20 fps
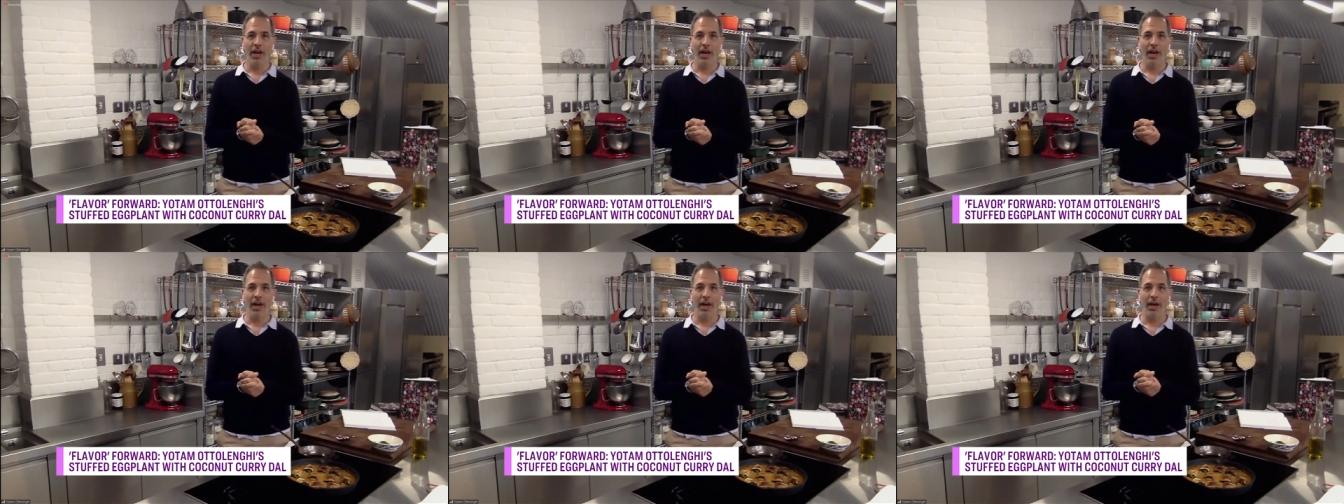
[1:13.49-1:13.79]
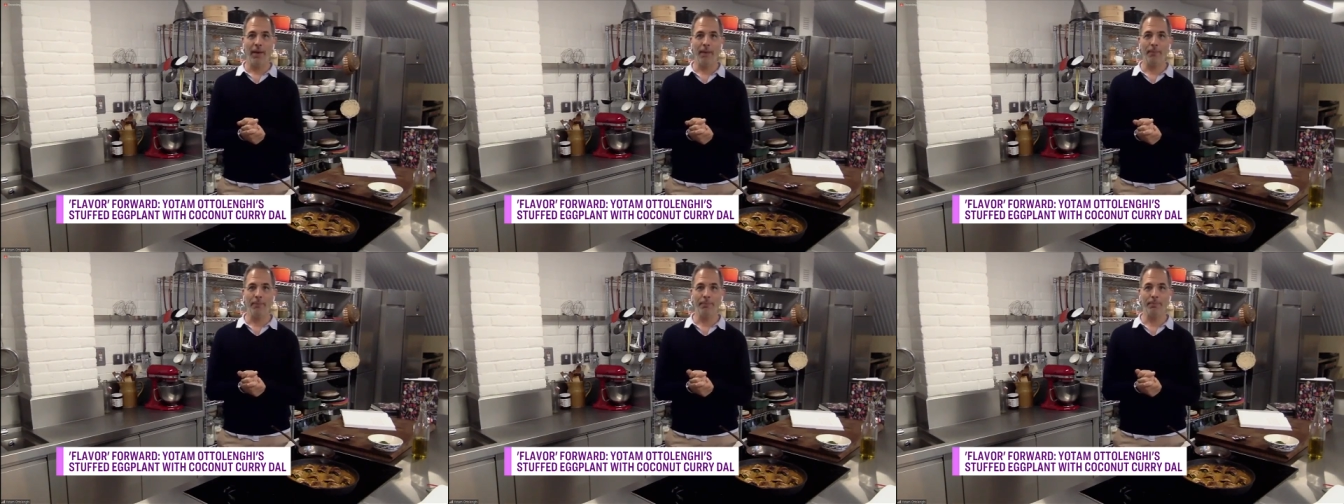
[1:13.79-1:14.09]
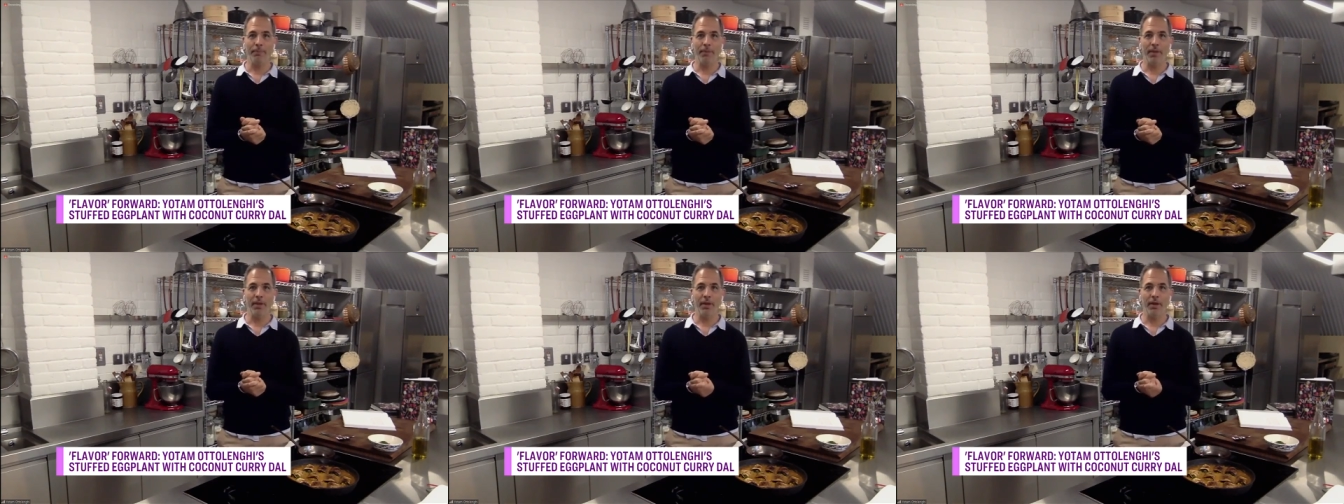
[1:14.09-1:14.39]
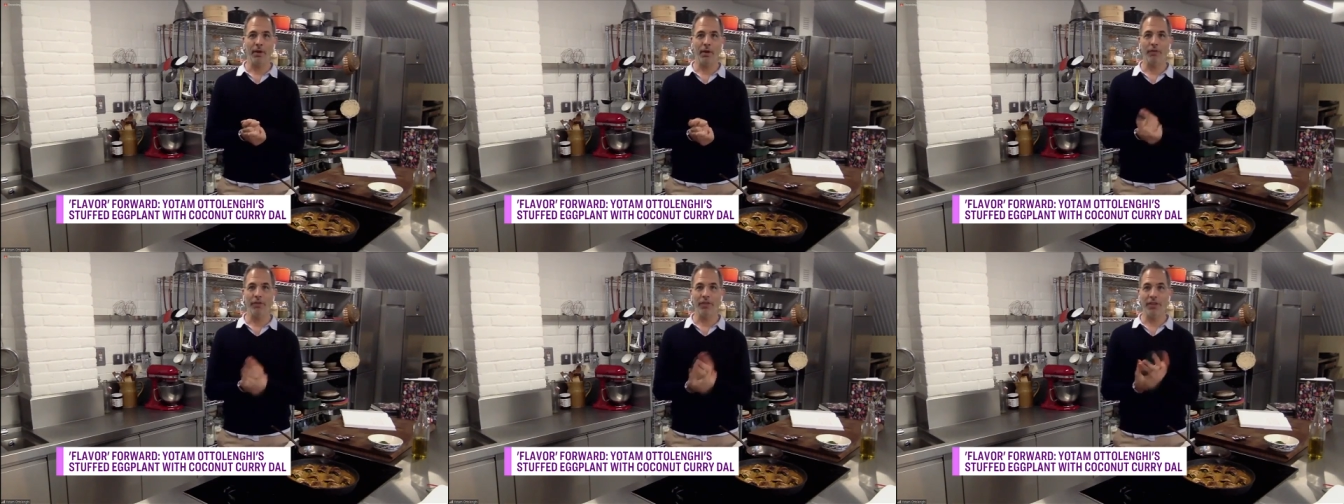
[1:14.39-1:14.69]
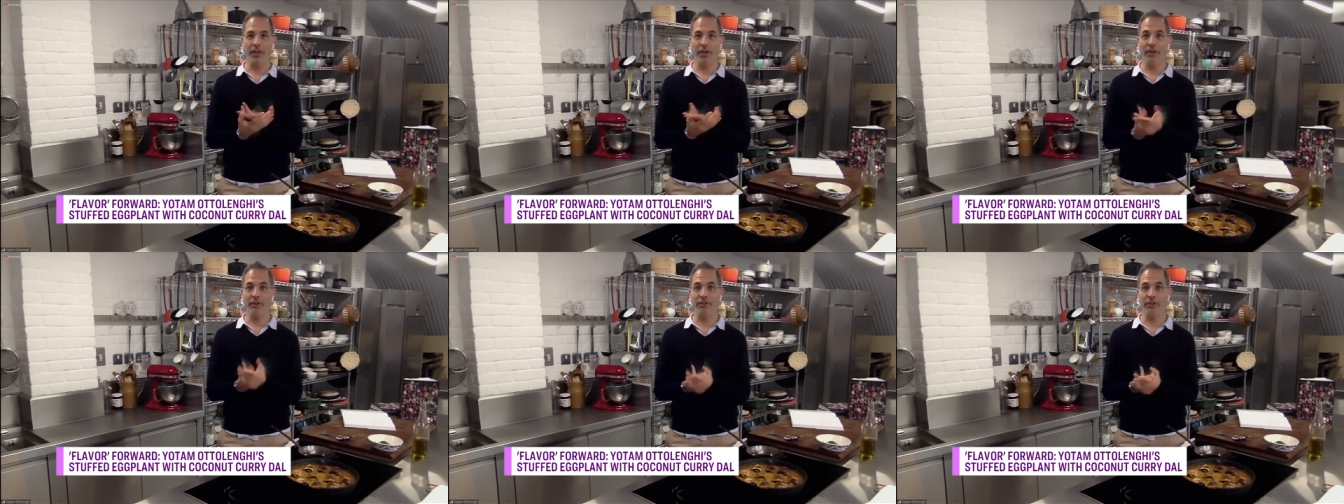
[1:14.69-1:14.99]
uh, eh, over
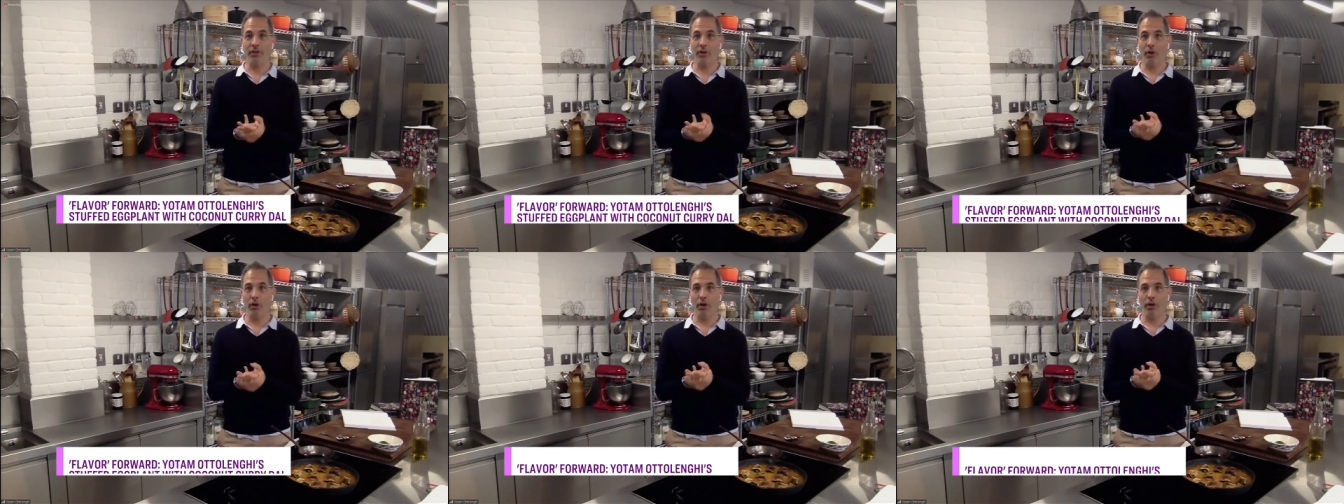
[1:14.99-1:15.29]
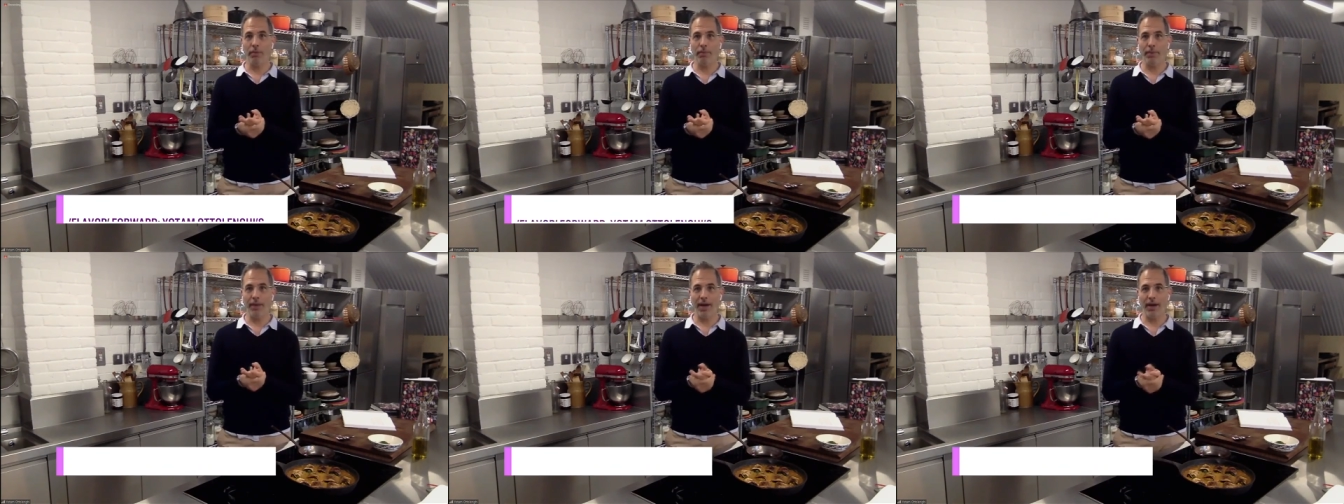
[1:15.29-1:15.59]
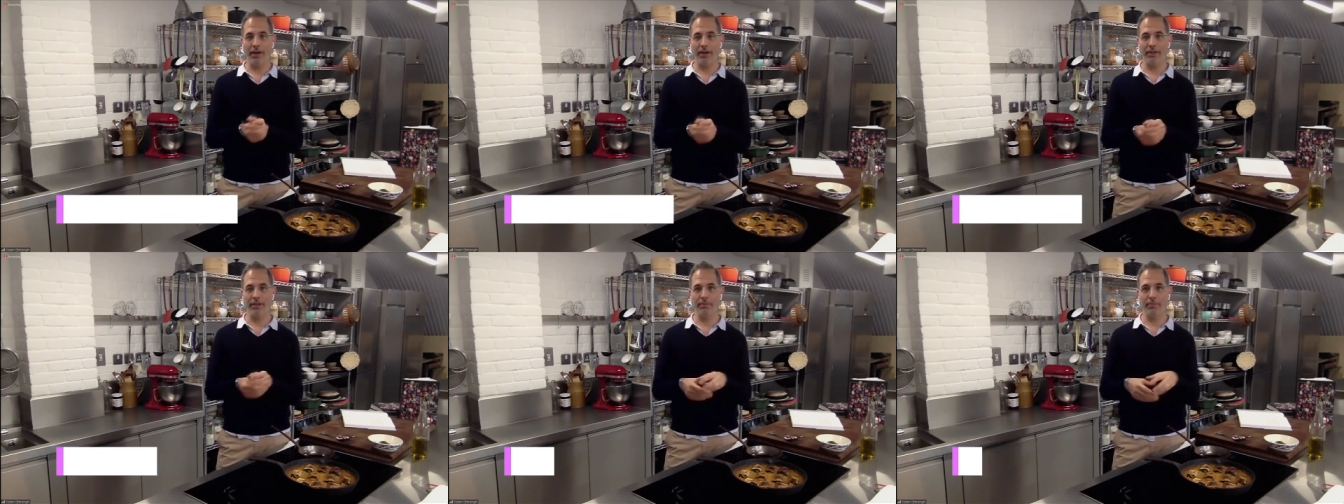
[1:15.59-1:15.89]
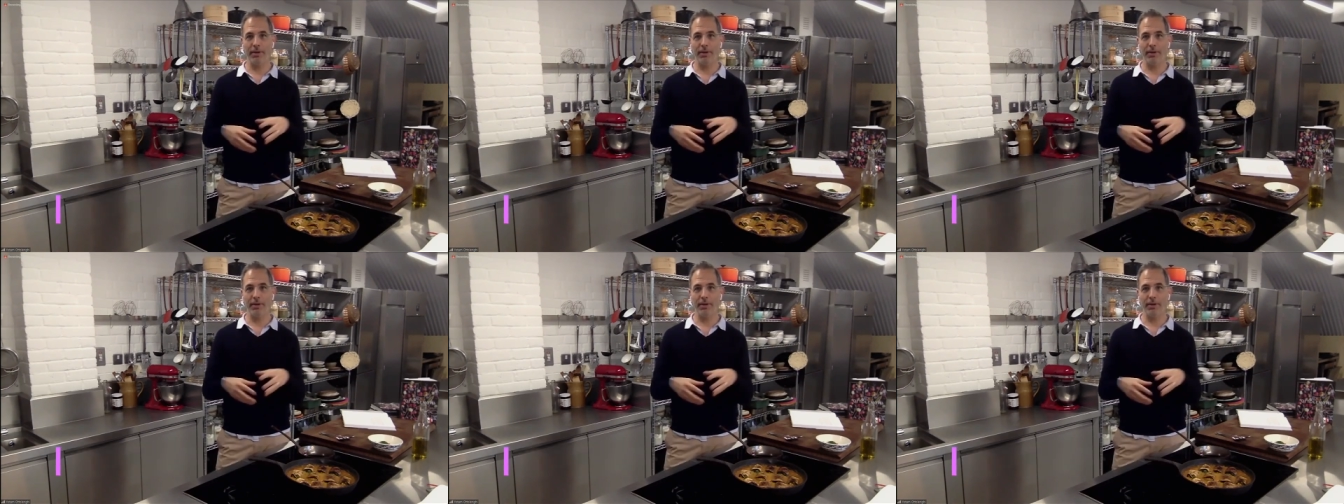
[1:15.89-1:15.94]
the years are all about.